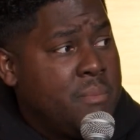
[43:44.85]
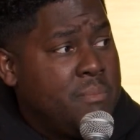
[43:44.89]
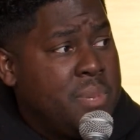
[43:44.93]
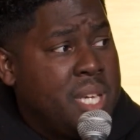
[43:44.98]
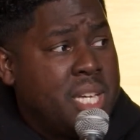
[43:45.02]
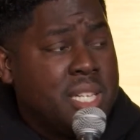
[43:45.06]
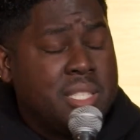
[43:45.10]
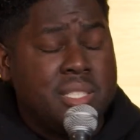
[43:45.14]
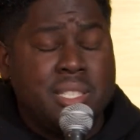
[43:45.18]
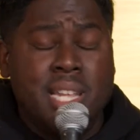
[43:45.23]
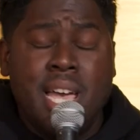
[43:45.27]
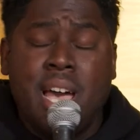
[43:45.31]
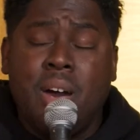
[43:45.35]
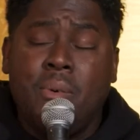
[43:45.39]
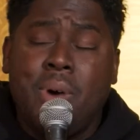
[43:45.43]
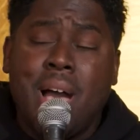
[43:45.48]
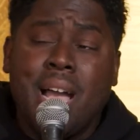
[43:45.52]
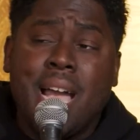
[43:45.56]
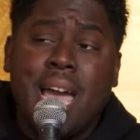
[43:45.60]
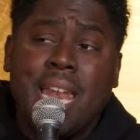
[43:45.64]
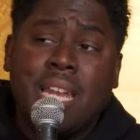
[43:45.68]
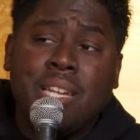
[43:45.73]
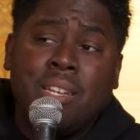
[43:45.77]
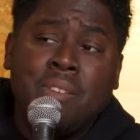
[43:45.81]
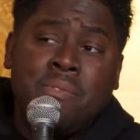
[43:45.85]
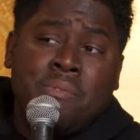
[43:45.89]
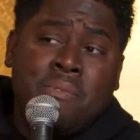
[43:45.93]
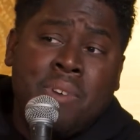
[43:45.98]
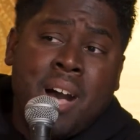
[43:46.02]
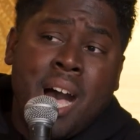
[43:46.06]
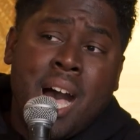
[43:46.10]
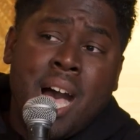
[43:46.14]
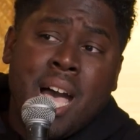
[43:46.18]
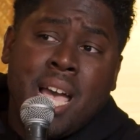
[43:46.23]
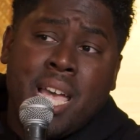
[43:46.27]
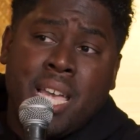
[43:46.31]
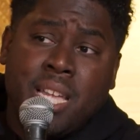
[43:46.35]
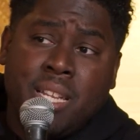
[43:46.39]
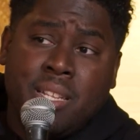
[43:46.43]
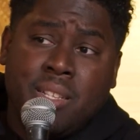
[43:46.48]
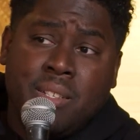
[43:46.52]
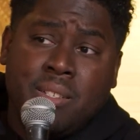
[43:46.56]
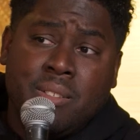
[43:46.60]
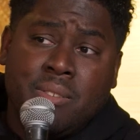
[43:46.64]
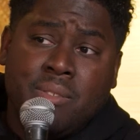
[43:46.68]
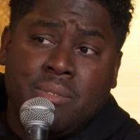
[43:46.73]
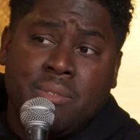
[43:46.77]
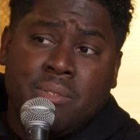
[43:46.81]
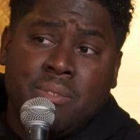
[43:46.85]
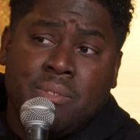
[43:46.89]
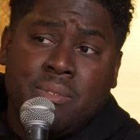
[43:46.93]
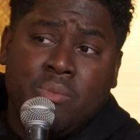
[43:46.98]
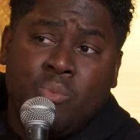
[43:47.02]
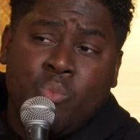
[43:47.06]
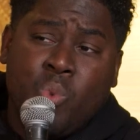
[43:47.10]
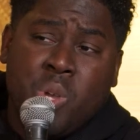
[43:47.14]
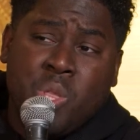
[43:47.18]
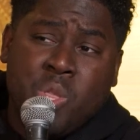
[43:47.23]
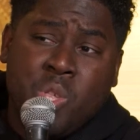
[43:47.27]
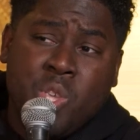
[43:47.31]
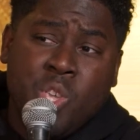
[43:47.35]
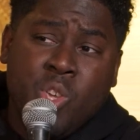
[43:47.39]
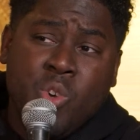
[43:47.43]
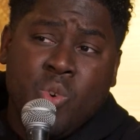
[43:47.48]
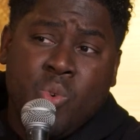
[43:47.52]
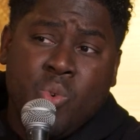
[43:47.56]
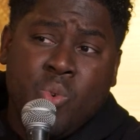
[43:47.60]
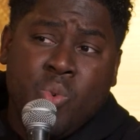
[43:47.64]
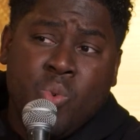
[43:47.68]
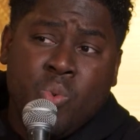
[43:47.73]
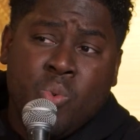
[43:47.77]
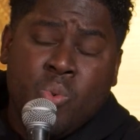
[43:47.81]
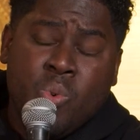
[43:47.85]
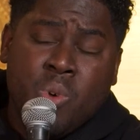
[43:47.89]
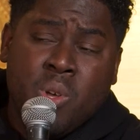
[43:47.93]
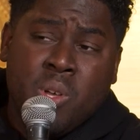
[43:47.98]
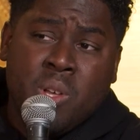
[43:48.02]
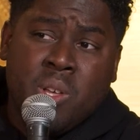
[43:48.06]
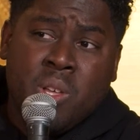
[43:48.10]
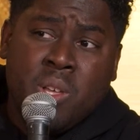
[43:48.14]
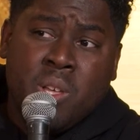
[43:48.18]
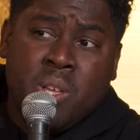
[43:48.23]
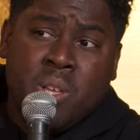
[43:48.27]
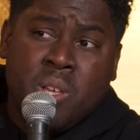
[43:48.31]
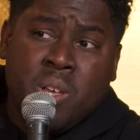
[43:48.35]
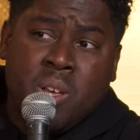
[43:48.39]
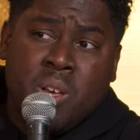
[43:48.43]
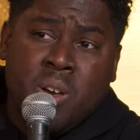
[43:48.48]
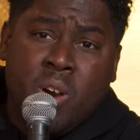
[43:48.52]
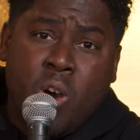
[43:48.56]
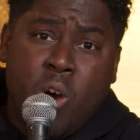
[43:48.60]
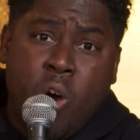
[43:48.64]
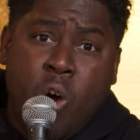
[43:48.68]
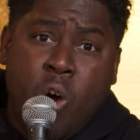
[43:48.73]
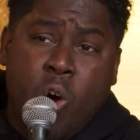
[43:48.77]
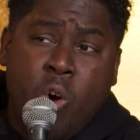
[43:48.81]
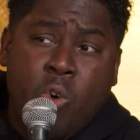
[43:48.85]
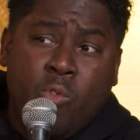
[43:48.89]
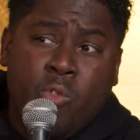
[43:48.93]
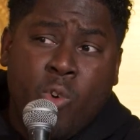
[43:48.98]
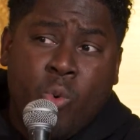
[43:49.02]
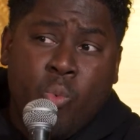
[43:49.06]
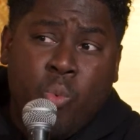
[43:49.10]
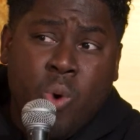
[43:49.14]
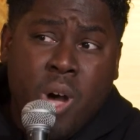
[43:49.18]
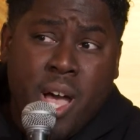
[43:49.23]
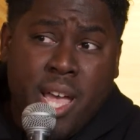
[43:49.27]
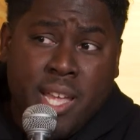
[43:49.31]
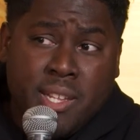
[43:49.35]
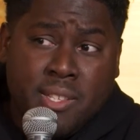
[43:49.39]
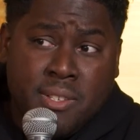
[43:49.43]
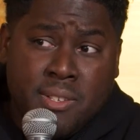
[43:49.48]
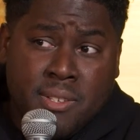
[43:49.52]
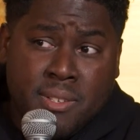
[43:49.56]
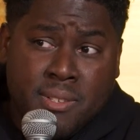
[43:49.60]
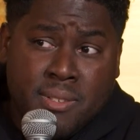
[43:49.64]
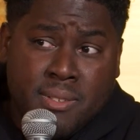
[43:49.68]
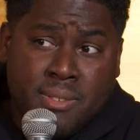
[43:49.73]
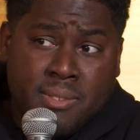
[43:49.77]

Because now I got to divide with you over what?